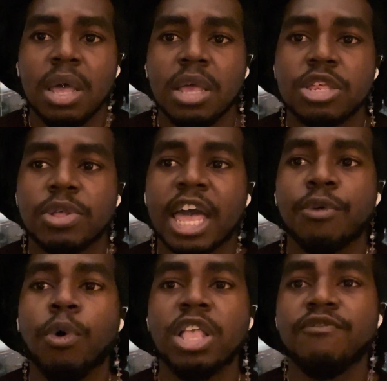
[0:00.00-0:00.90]
So, like, I
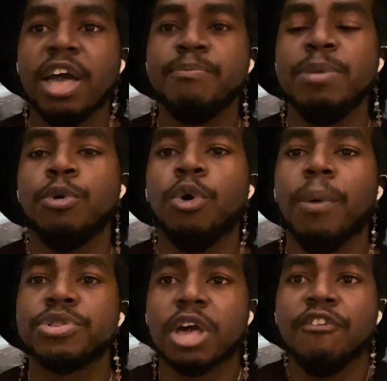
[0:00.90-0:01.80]
wanted to find people who I
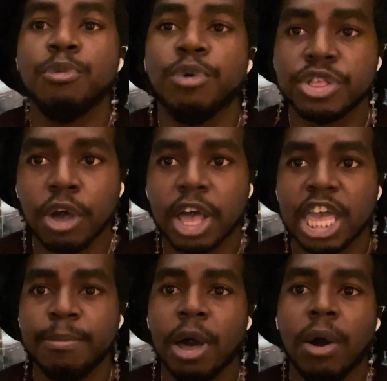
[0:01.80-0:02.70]
was comfortable with
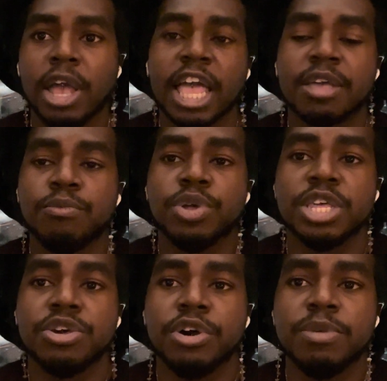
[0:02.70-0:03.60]
talking about, and I
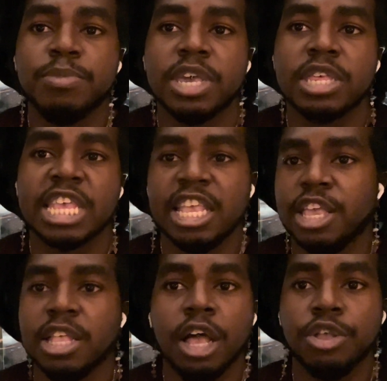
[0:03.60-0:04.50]
really couldn't because they
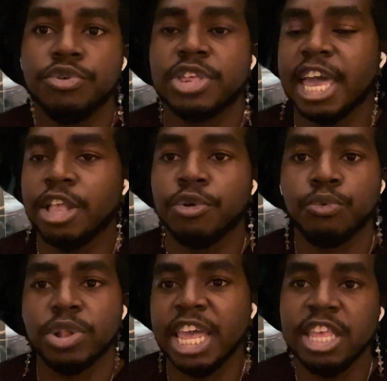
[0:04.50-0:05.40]
didn't understand or
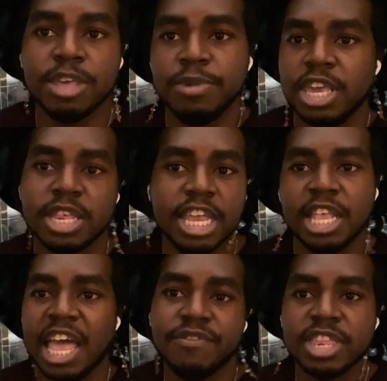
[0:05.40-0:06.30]
relate to me because they
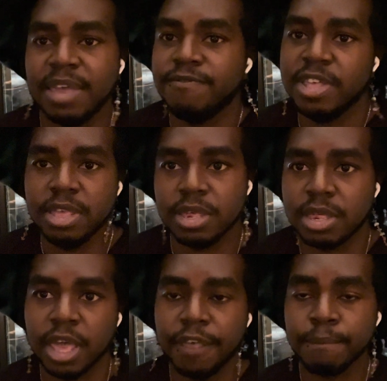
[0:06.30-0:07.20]
didn't have the same feelings.
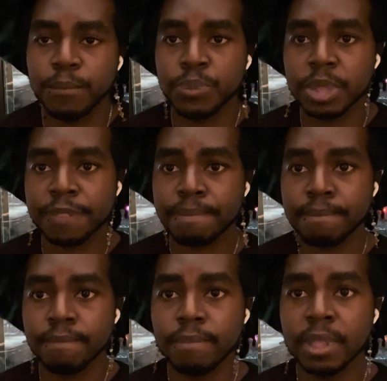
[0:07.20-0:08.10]
Like,
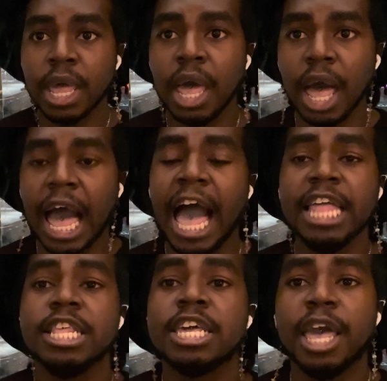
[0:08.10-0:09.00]
I
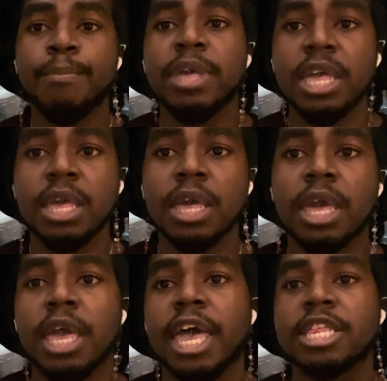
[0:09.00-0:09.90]
look at me
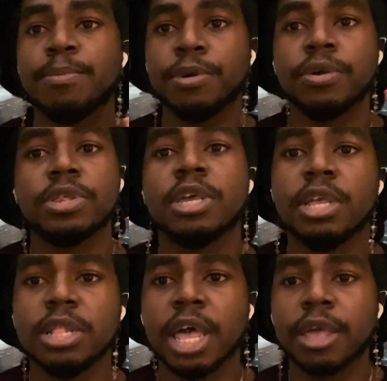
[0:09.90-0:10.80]
as a
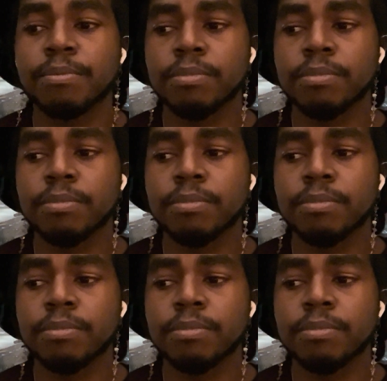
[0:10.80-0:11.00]
person, like,